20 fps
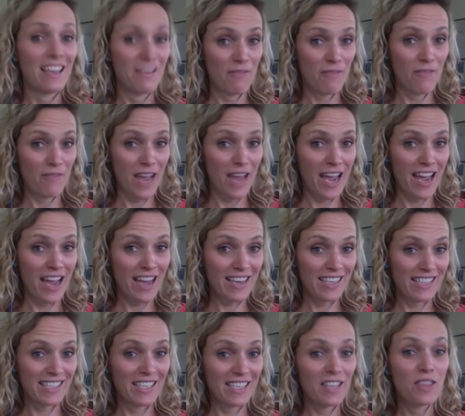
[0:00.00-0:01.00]

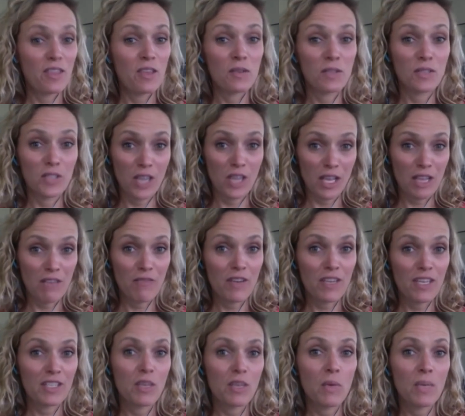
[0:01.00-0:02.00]
fact, those jellyfish
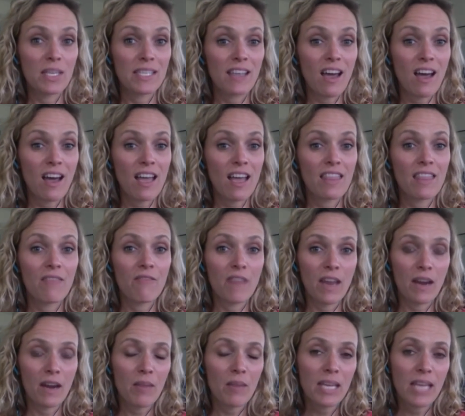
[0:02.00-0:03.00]
that we saw at the
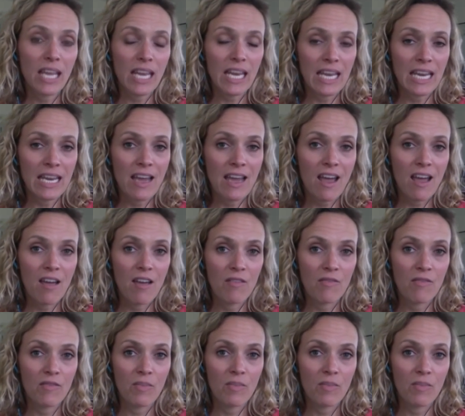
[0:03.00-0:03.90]
very beginning of the